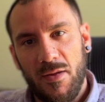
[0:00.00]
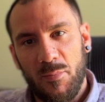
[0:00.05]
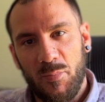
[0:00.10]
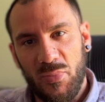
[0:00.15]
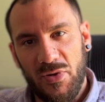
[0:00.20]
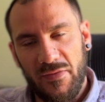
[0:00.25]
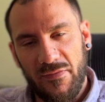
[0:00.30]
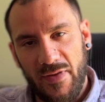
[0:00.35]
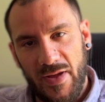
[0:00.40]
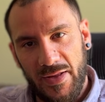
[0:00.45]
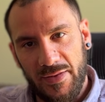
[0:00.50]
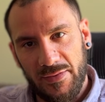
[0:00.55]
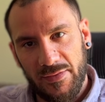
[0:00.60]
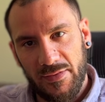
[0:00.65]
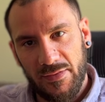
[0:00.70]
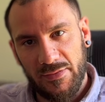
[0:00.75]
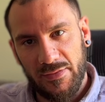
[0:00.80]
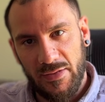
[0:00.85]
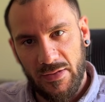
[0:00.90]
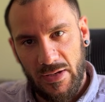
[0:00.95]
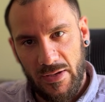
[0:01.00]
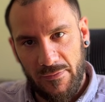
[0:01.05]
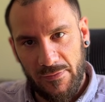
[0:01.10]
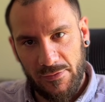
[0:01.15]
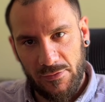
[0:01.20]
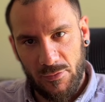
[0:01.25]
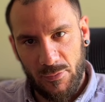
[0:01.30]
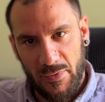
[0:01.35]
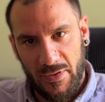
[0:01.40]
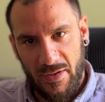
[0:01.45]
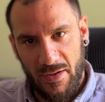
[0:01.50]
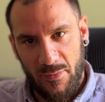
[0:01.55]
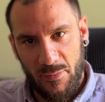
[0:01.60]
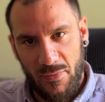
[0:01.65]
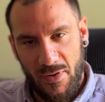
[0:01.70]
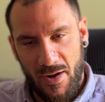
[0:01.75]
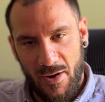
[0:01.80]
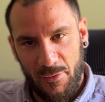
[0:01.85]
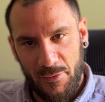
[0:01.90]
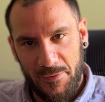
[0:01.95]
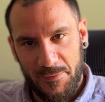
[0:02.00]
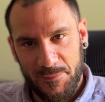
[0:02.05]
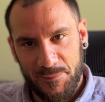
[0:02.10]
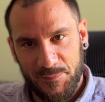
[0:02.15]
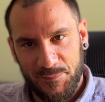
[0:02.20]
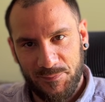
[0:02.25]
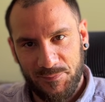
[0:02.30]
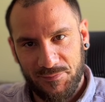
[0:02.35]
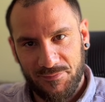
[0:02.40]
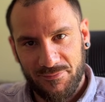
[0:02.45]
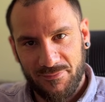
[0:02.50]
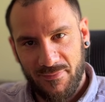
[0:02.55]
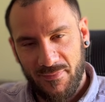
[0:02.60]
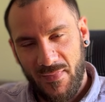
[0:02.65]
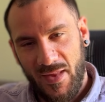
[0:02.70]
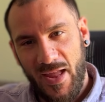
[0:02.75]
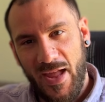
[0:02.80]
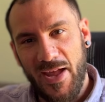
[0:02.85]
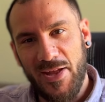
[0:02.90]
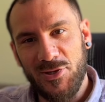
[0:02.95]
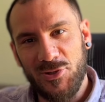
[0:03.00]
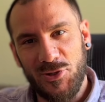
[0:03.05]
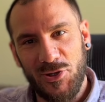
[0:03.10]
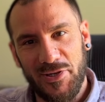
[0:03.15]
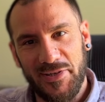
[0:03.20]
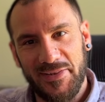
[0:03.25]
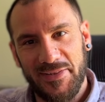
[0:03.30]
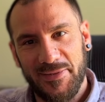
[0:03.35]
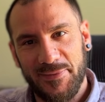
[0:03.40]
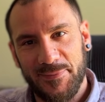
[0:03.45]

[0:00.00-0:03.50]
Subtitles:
prevent the leaves to become brown. Enjoy it.